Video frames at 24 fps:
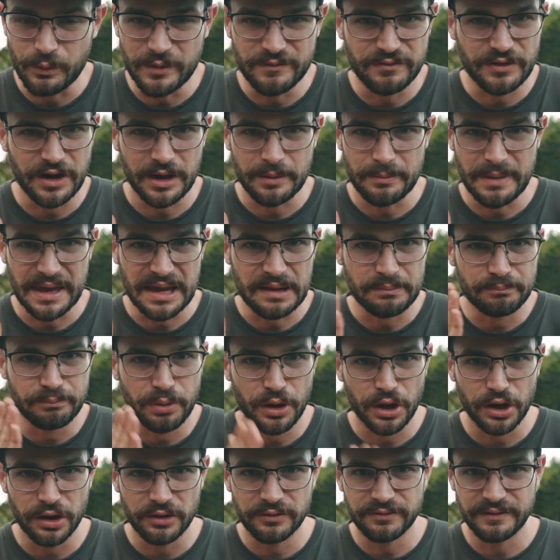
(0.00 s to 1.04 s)
we've got to make
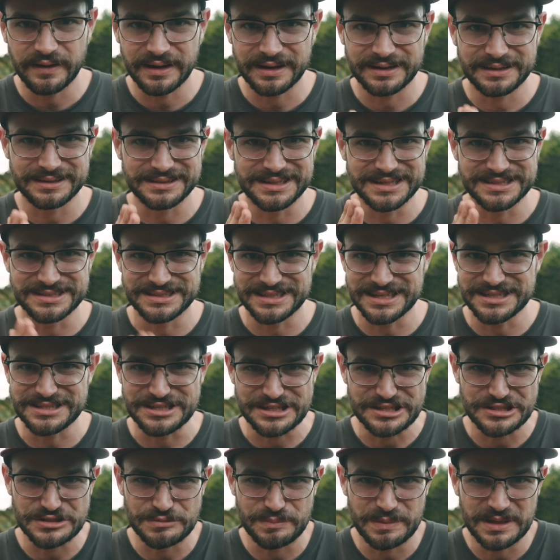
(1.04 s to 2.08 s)
perfect
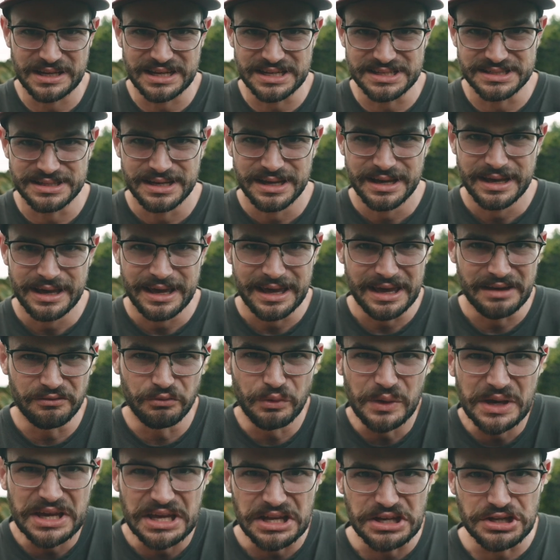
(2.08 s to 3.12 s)
decisions, because if
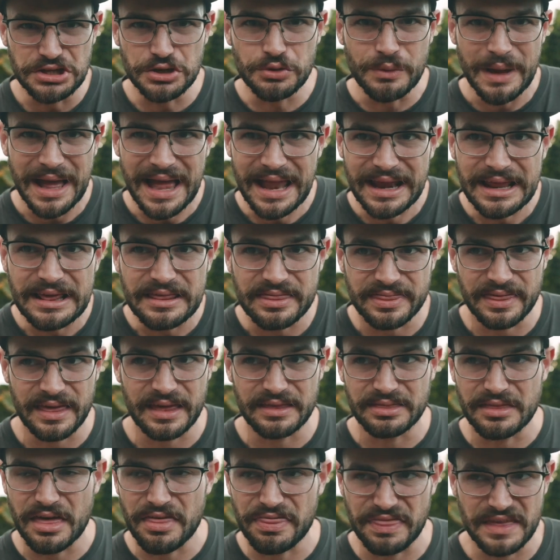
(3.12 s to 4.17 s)
we can do
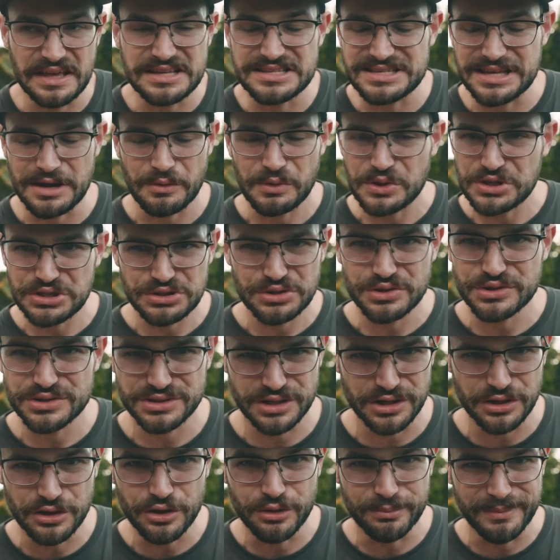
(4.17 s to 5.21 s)
anything, the things that we choose
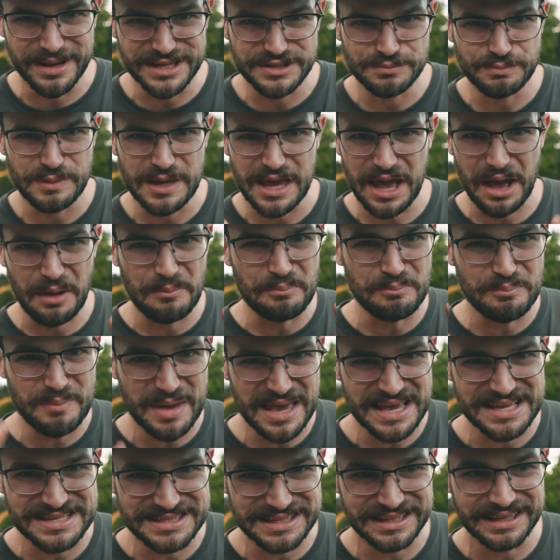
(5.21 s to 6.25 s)
to do must be
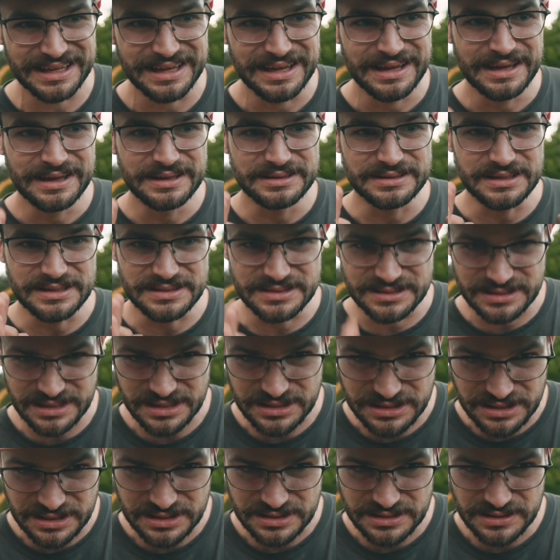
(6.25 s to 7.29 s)
amazing
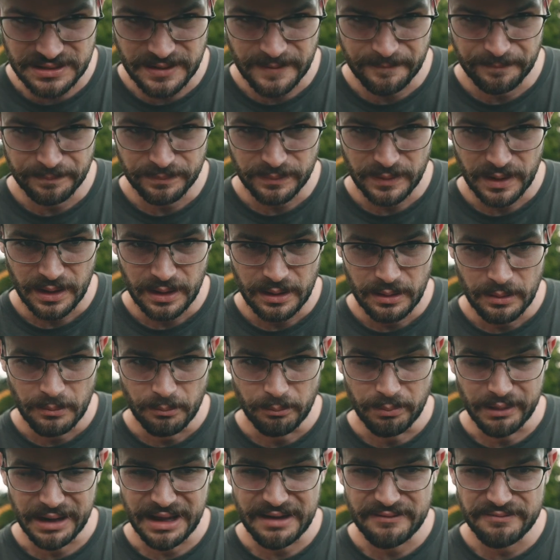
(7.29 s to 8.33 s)
decisions.
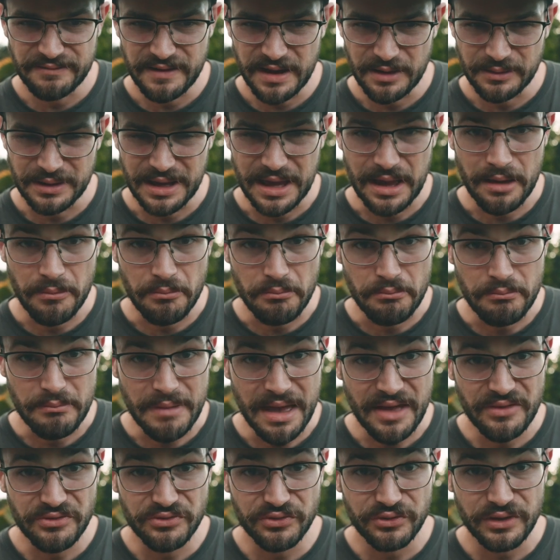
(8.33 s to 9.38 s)
But I found it
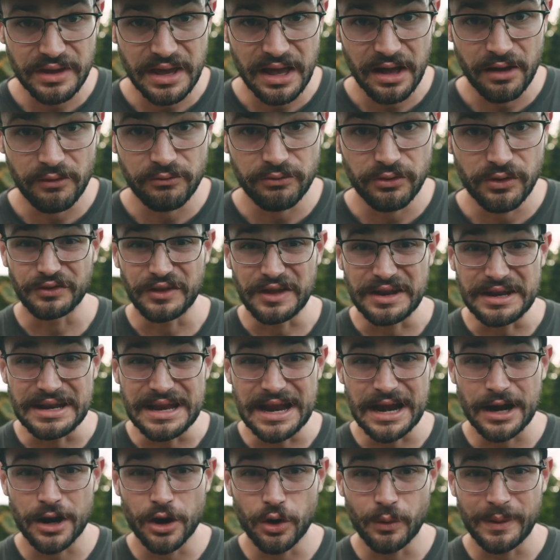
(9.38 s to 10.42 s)
immensely helpful to
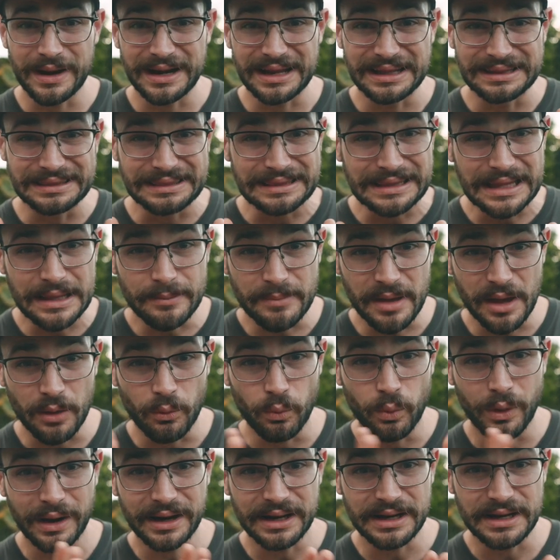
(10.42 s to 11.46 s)
narrow in and limit
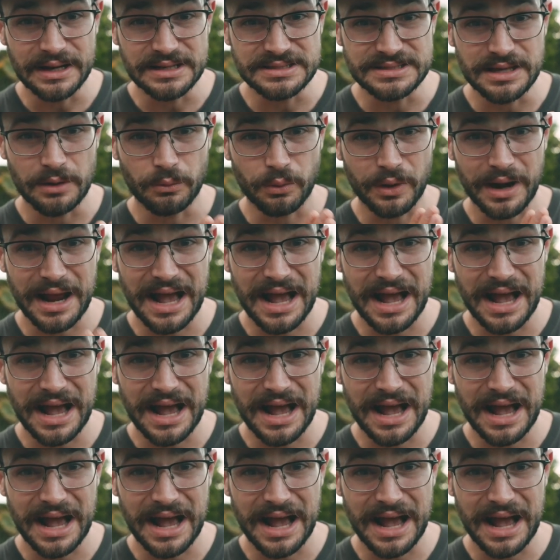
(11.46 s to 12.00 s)
what it is that we're